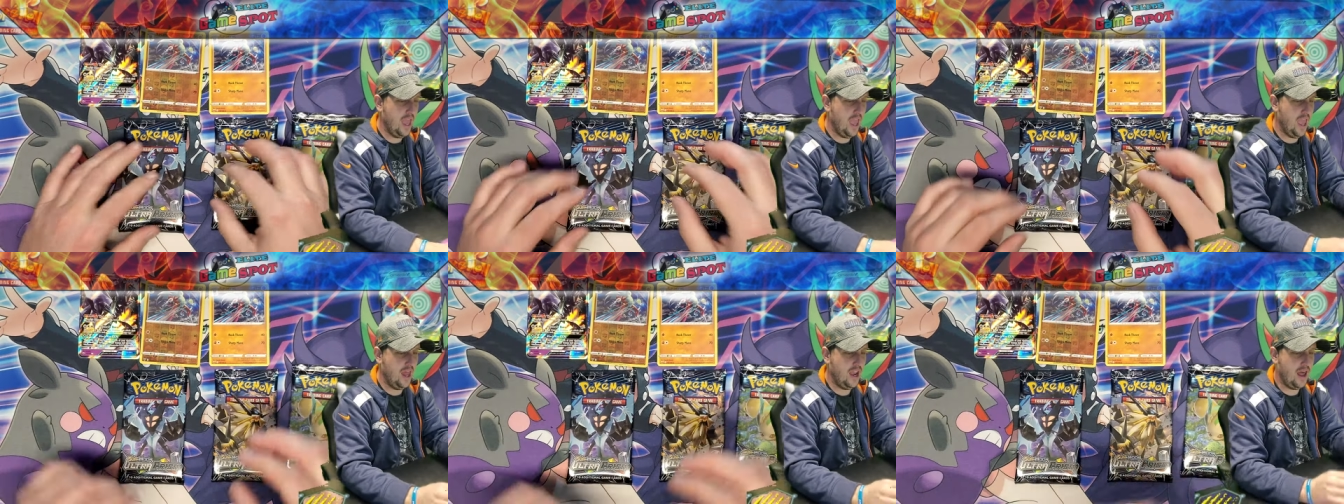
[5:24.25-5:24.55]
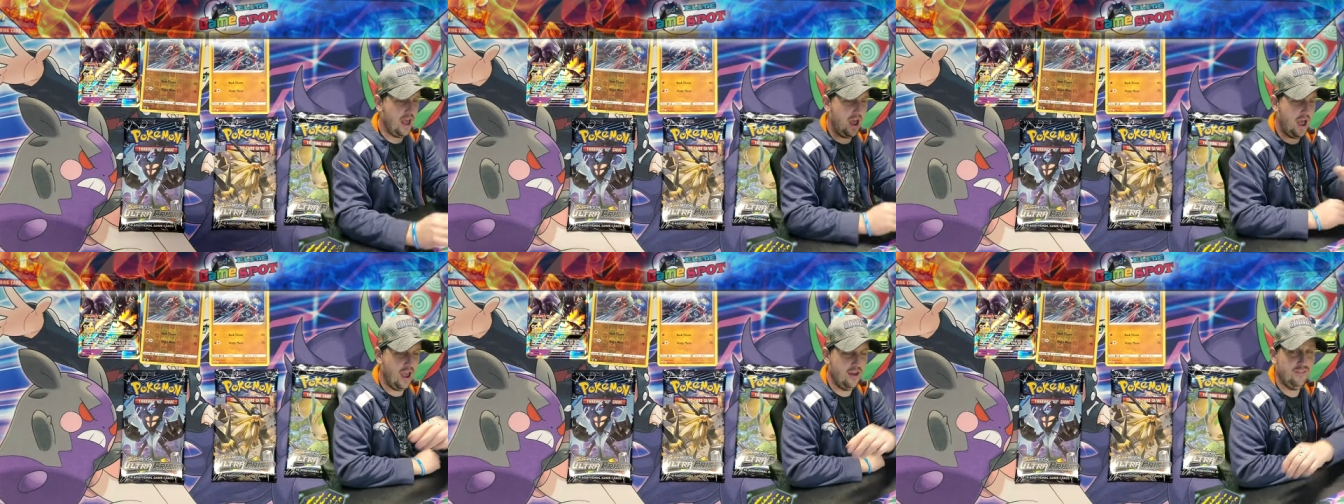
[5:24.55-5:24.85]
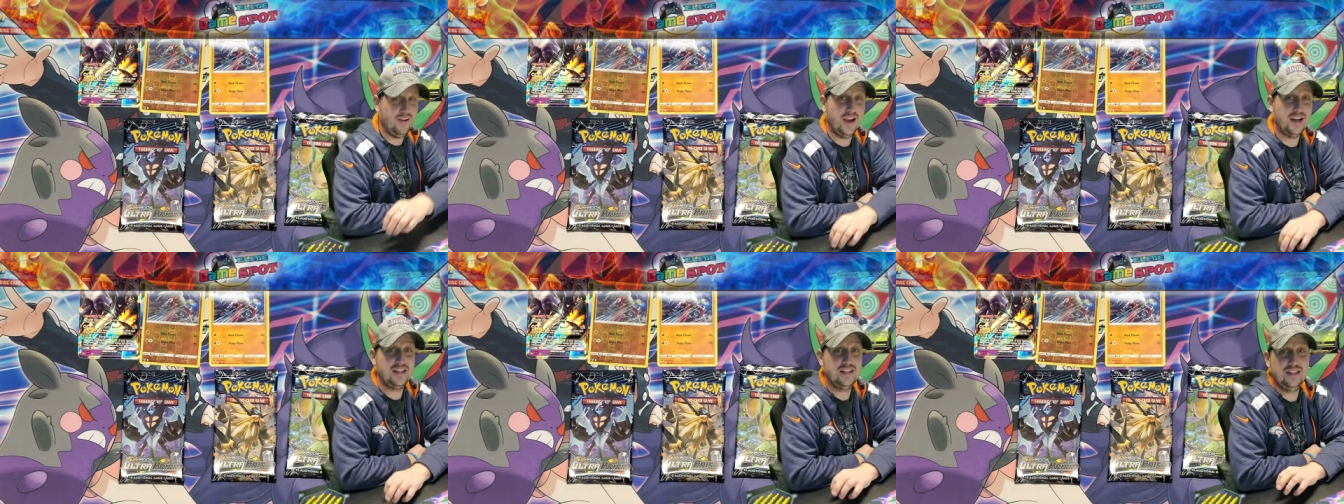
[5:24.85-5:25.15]
and
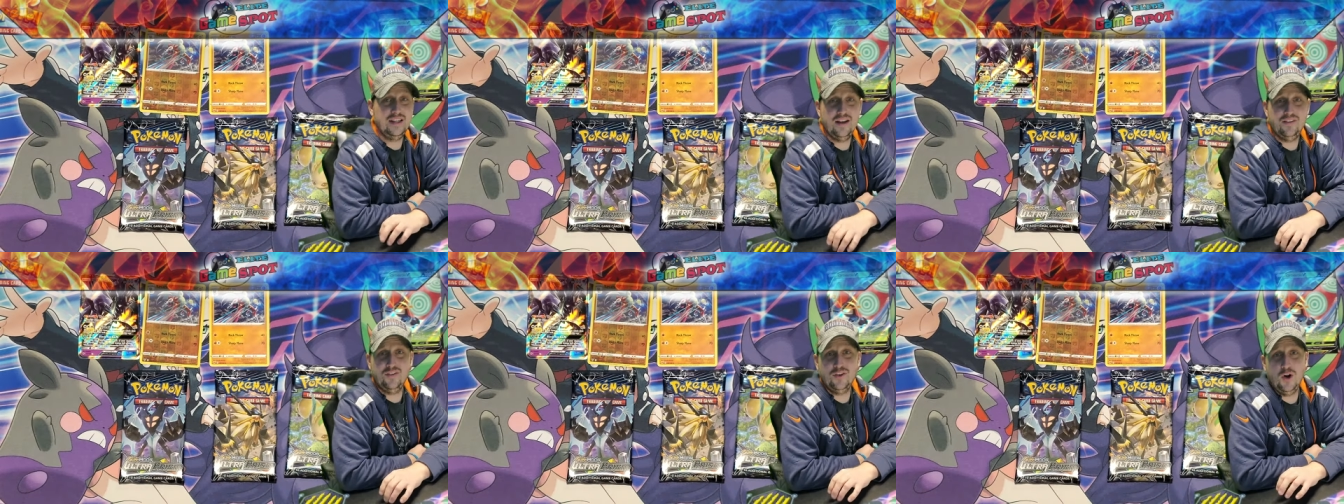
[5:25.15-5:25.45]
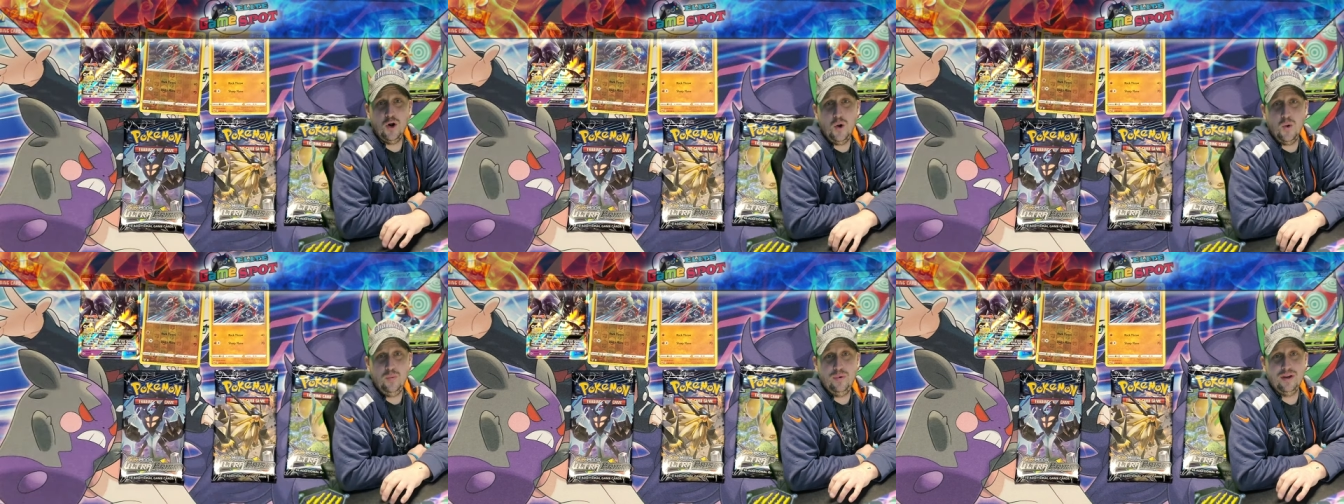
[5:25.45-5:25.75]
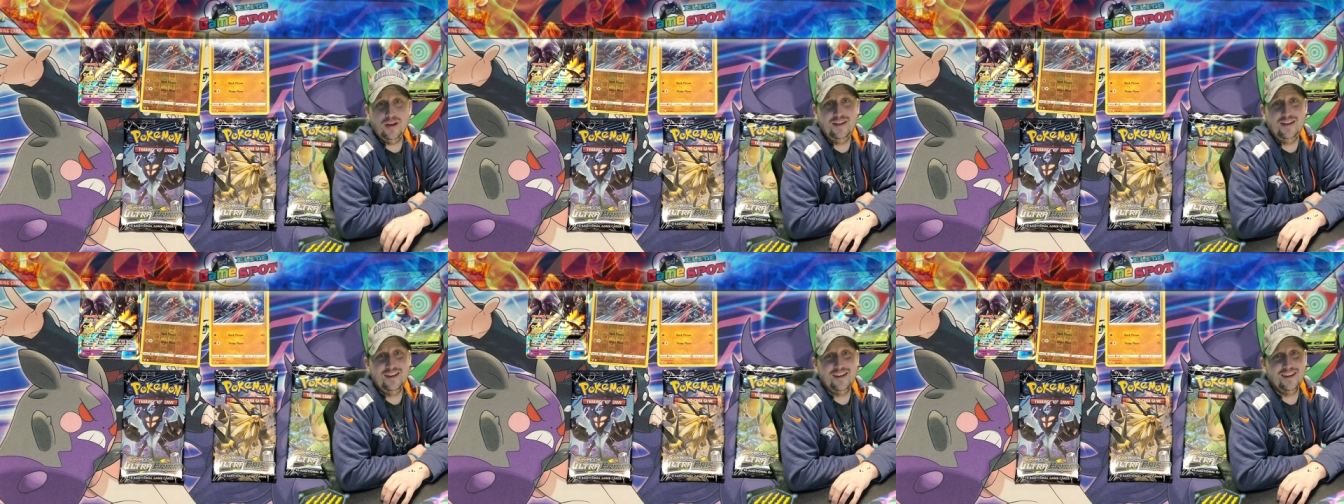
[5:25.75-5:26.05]
I've actually never
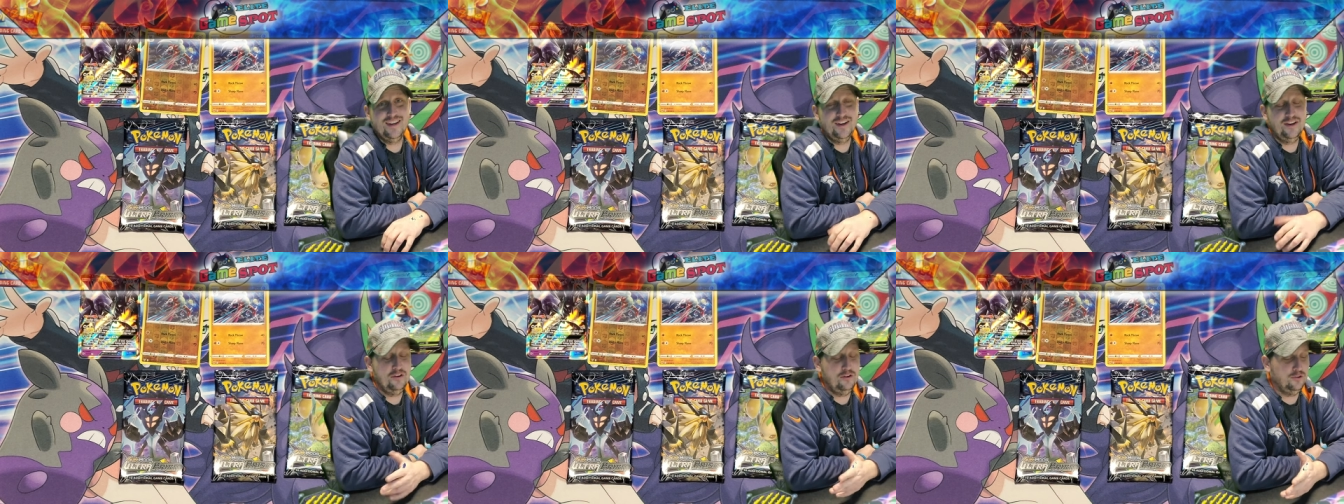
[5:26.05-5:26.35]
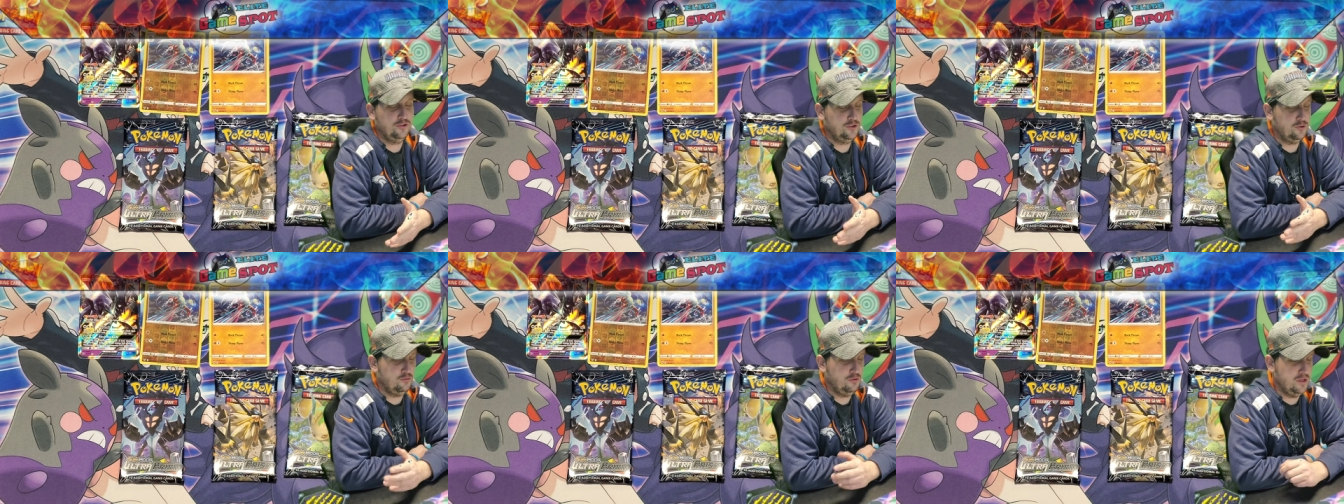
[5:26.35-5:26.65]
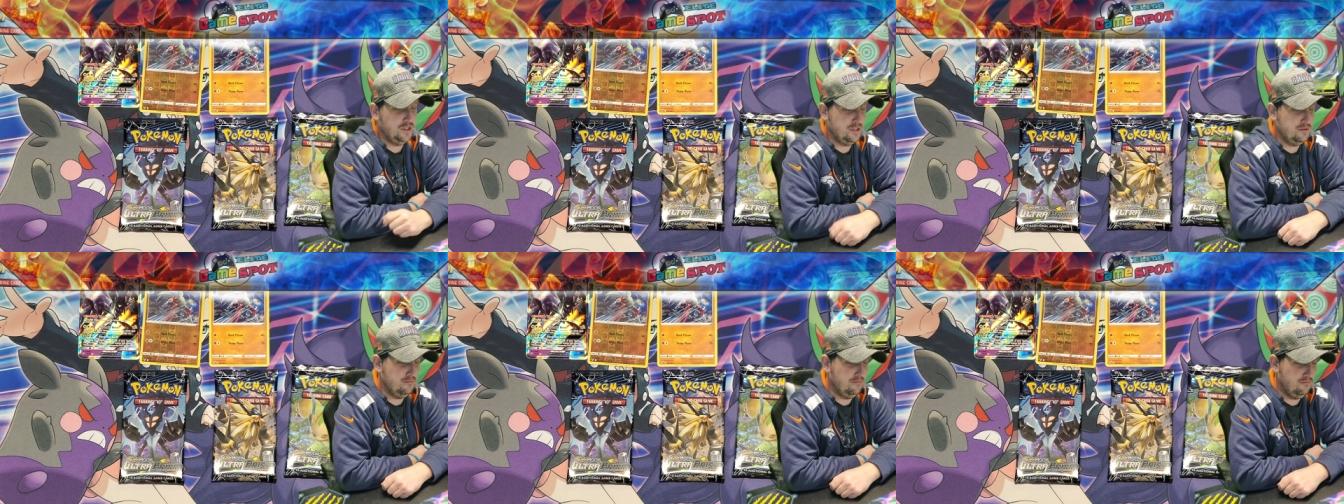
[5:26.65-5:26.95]
opened an Ultra
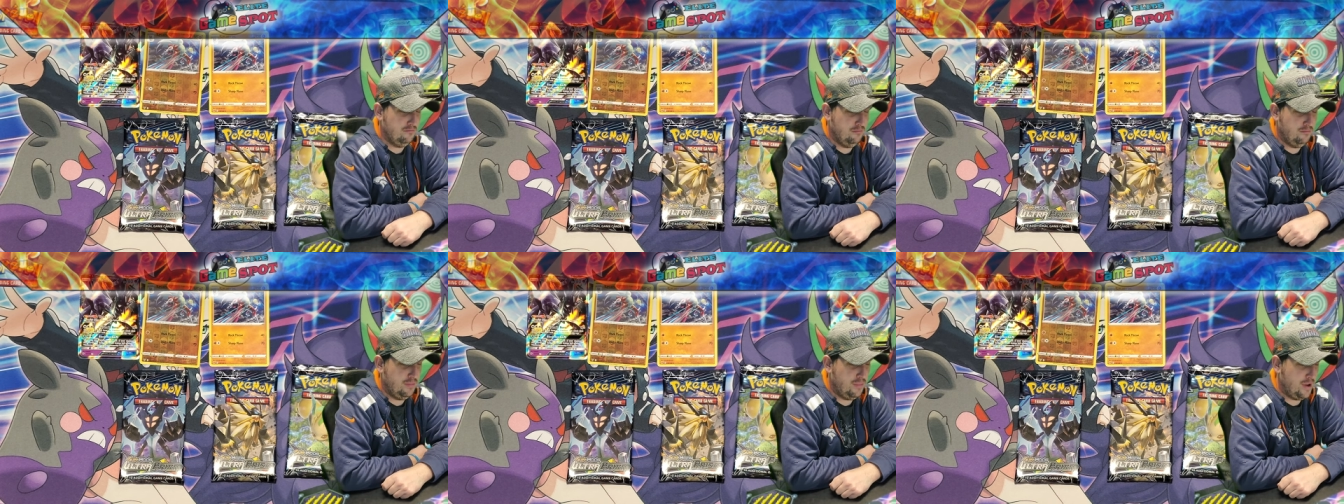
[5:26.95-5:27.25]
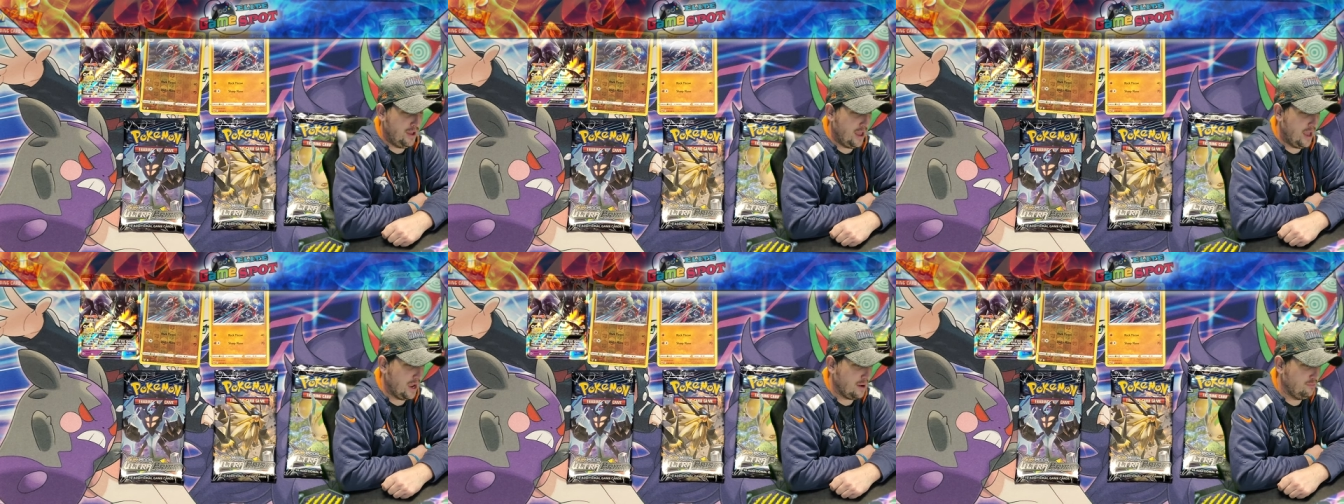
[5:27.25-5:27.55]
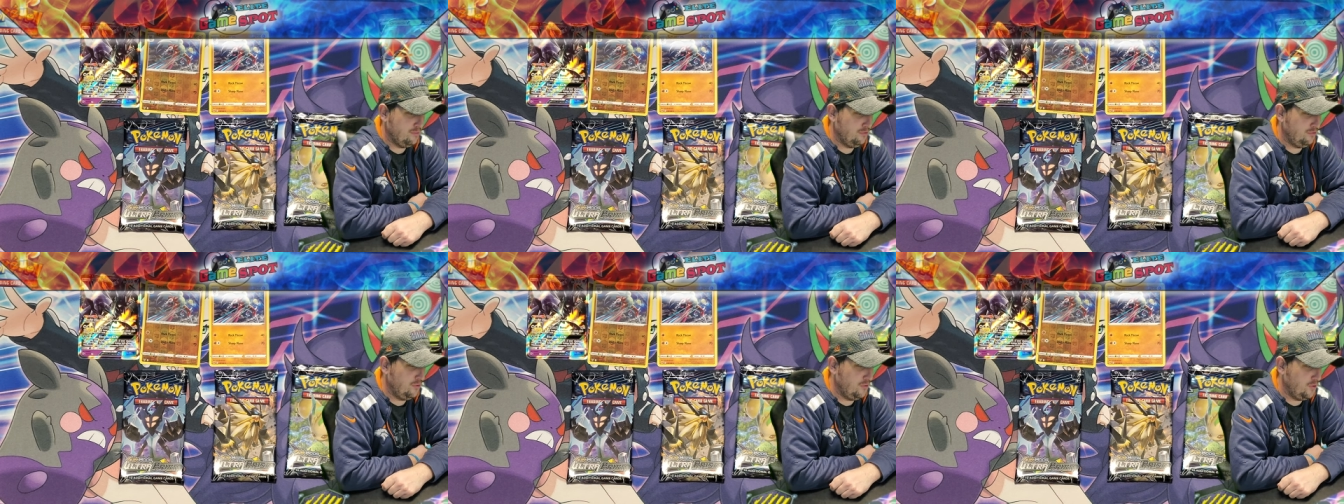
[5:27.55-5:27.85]
Prism
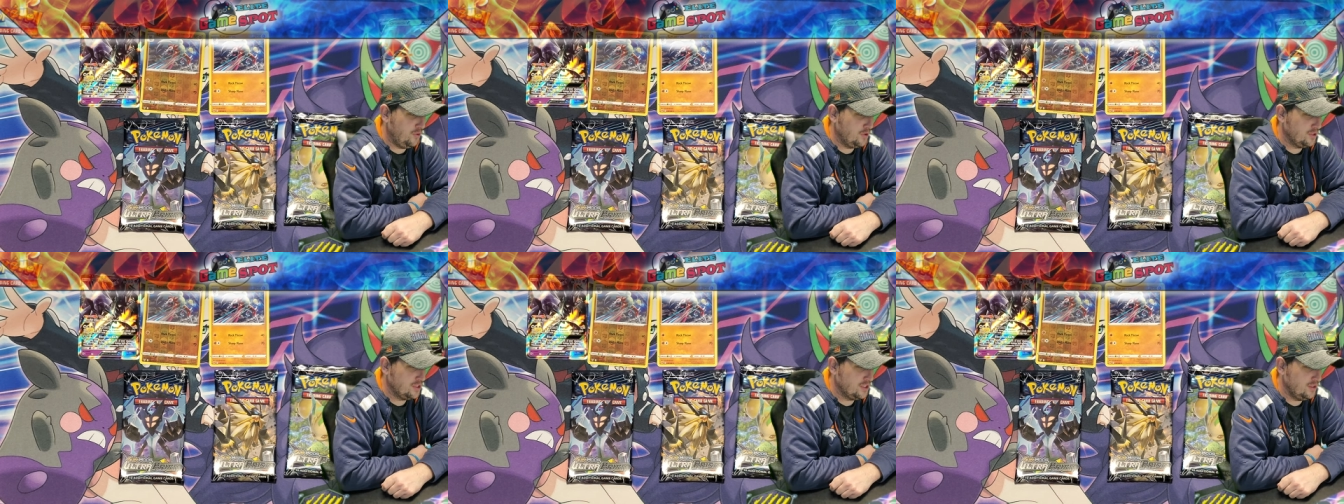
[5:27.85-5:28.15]
pack before,